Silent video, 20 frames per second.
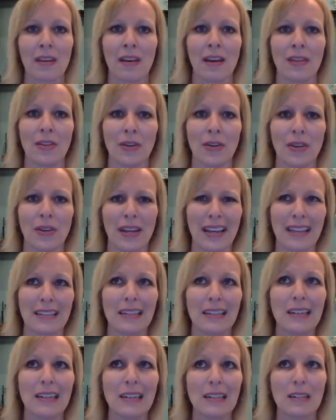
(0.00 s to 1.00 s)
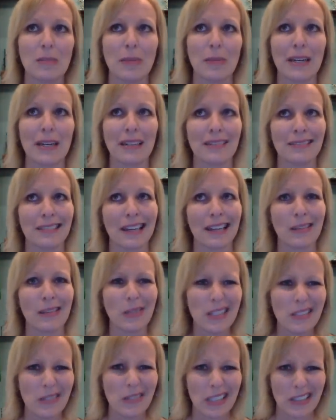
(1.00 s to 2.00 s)
and they're like, oh, but I
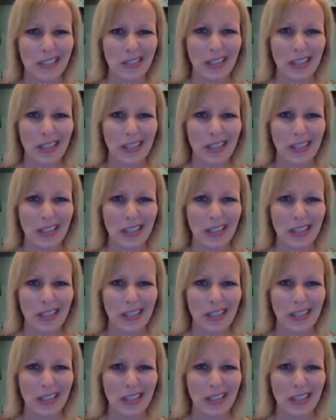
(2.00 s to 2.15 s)
really want